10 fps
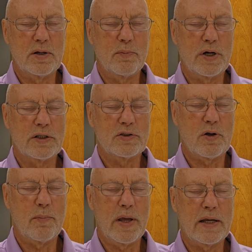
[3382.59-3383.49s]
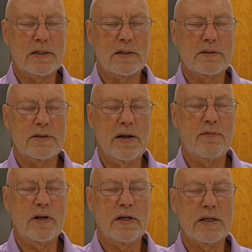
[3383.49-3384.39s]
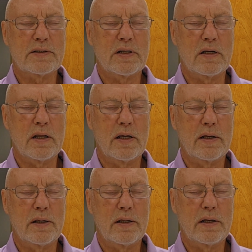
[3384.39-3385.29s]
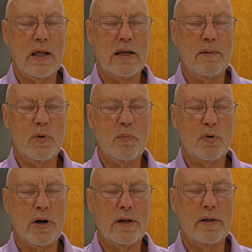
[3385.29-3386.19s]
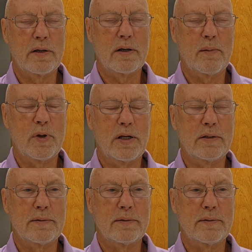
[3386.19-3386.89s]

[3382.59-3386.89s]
and bring us all back safely next Sunday. In thy name we pray. Amen.